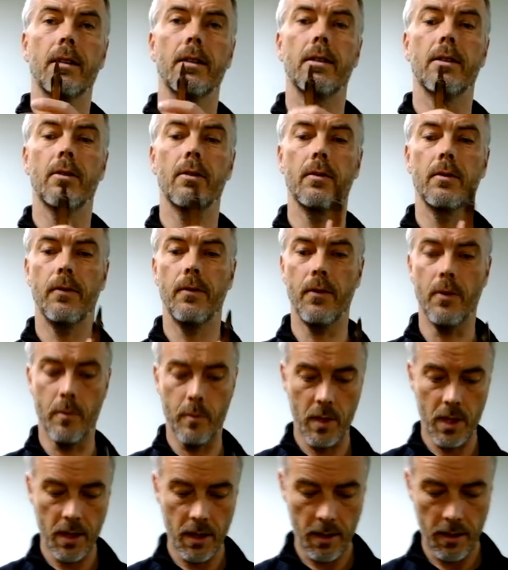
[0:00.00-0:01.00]
So for
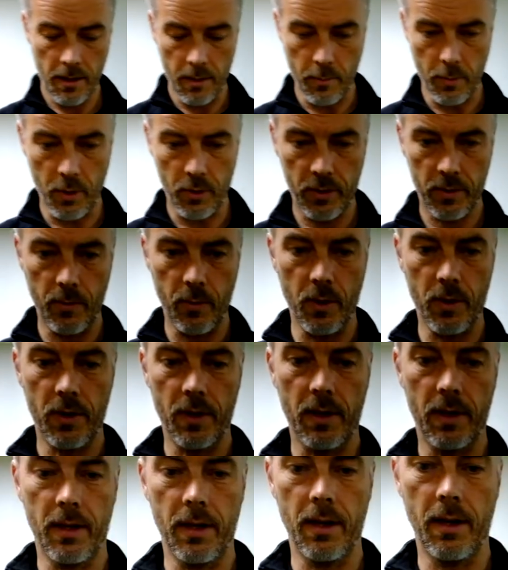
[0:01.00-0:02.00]
me, the most
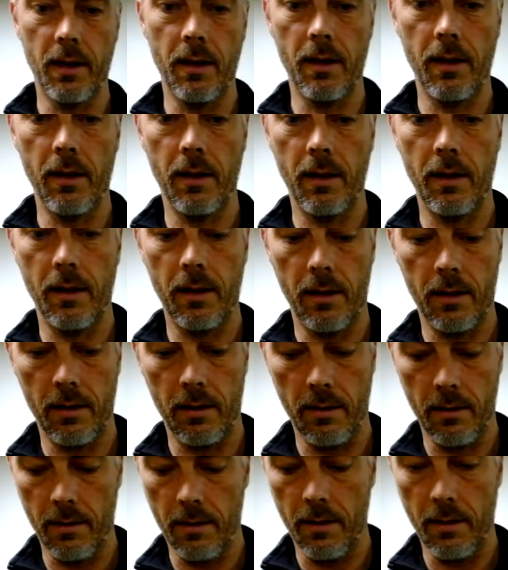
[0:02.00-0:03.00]
versatile
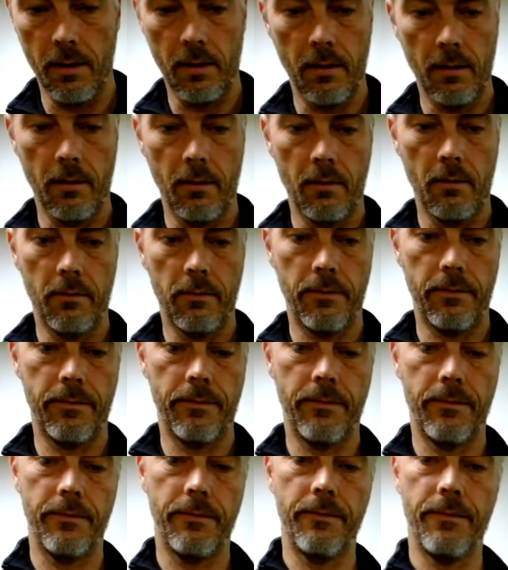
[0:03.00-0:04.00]

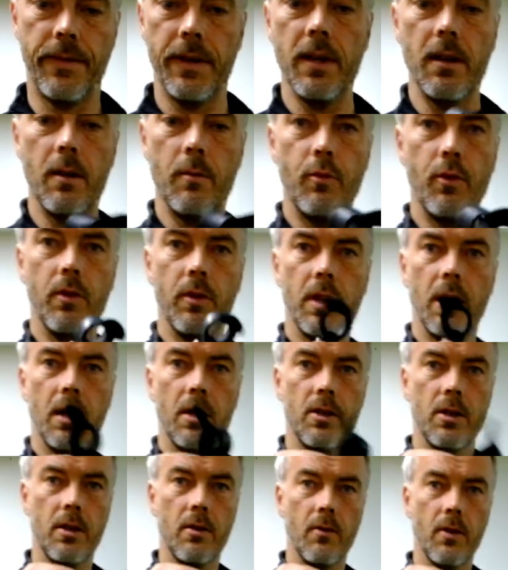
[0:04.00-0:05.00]
finger
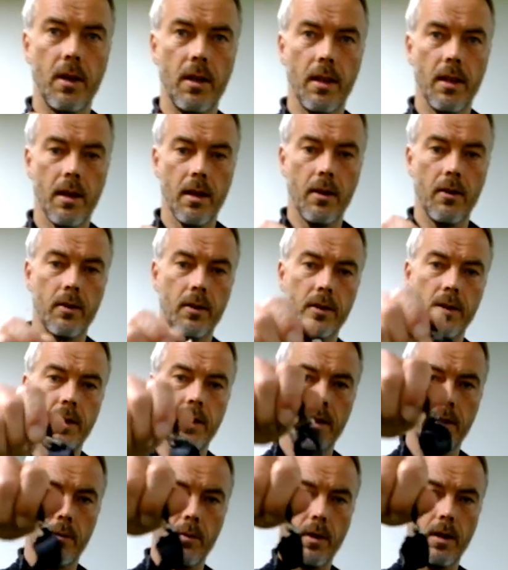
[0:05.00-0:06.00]
protection right now is
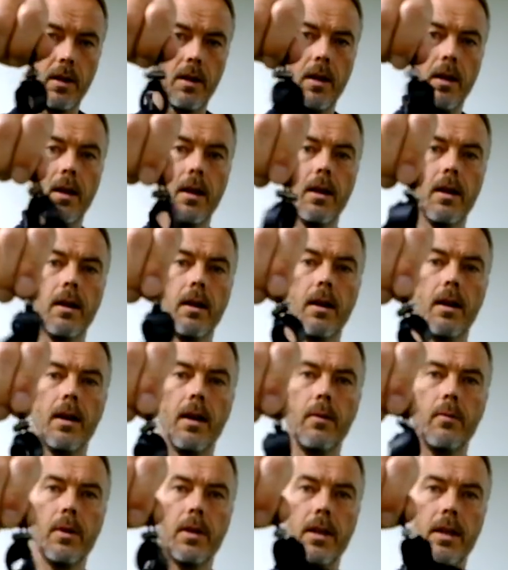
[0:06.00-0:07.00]
this one.
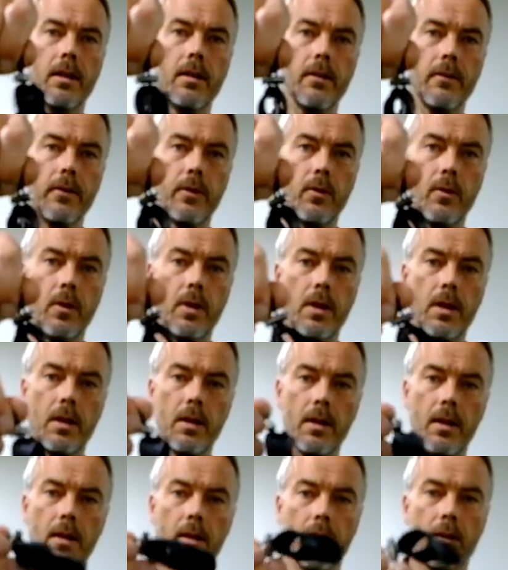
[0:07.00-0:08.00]
I will get a few
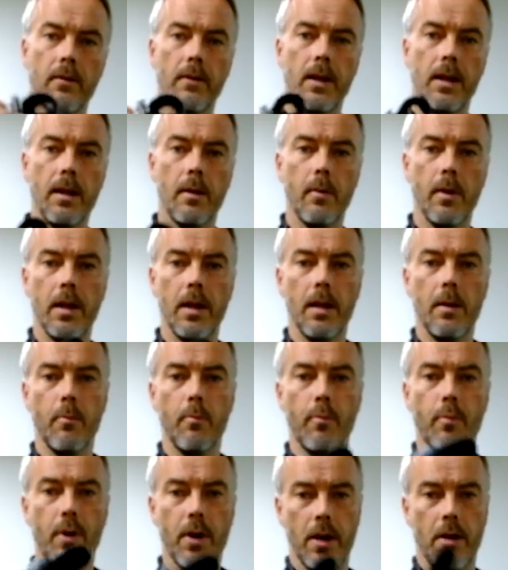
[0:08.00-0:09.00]
here. They are available
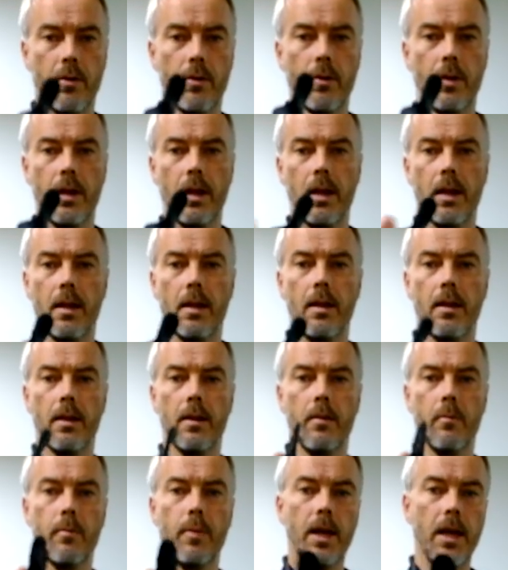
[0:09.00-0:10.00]
in brown and
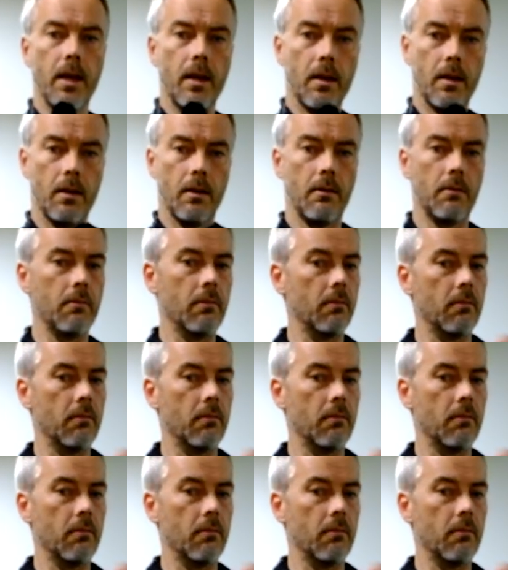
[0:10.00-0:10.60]
in black.